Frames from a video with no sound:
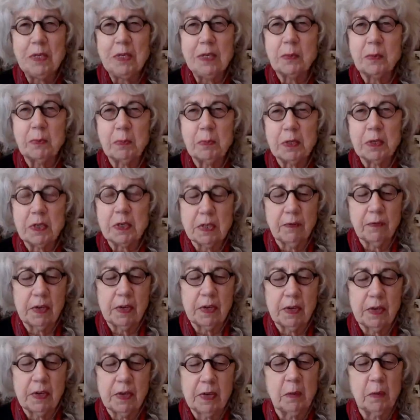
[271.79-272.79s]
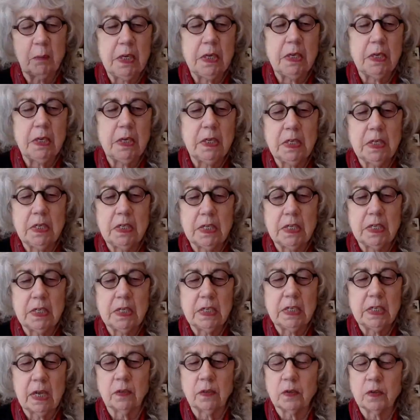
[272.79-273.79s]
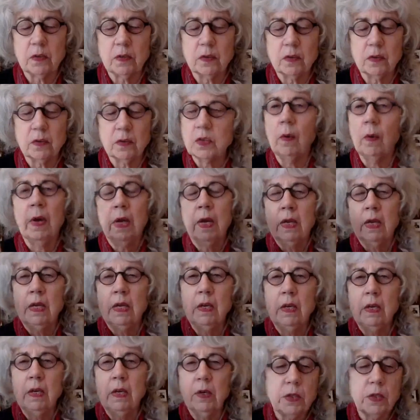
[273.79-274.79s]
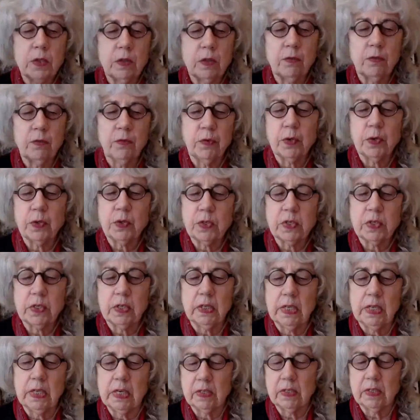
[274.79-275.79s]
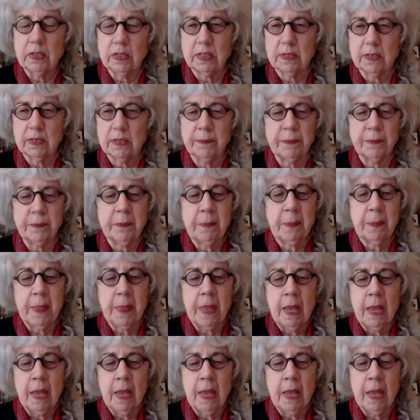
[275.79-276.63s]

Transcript: Be specific, be detailed. So here's the first list.